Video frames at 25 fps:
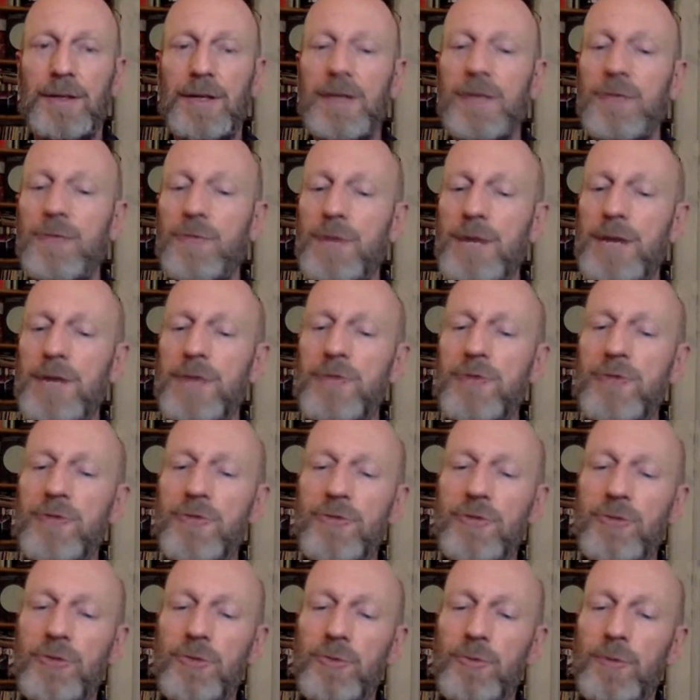Enriched
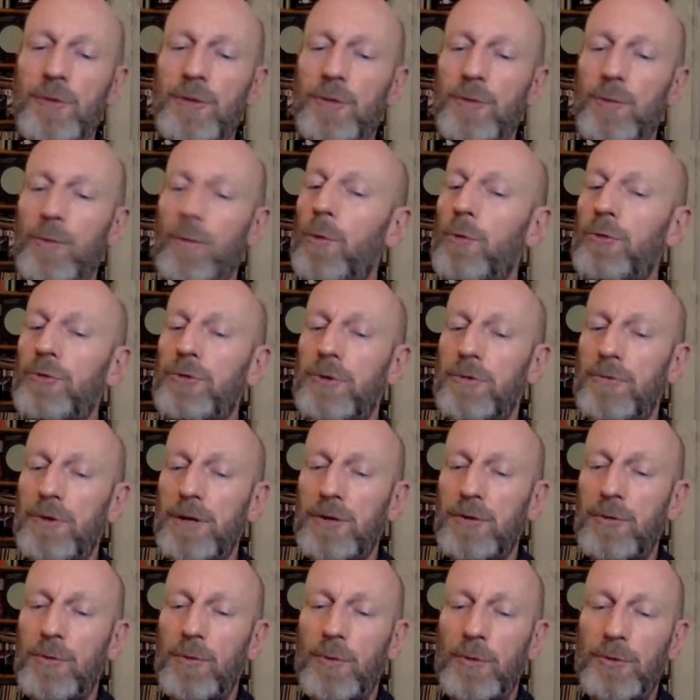with audio
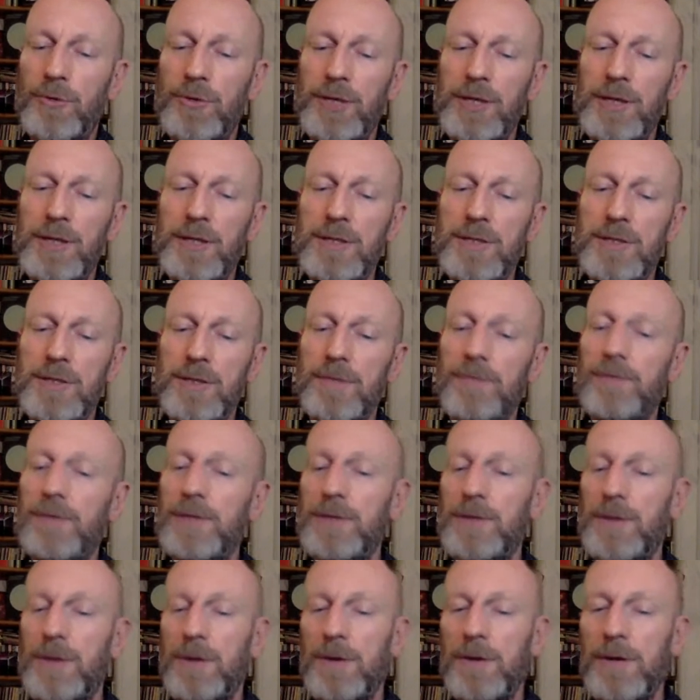recordings,
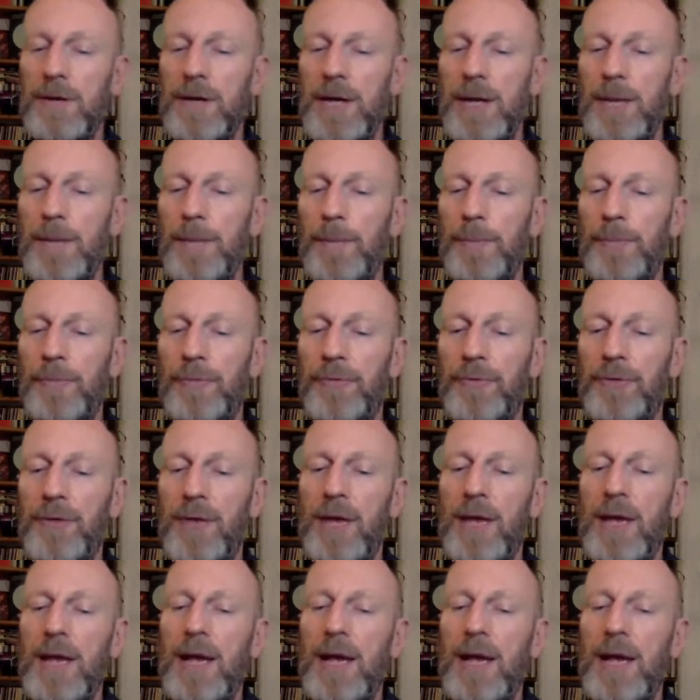video clips,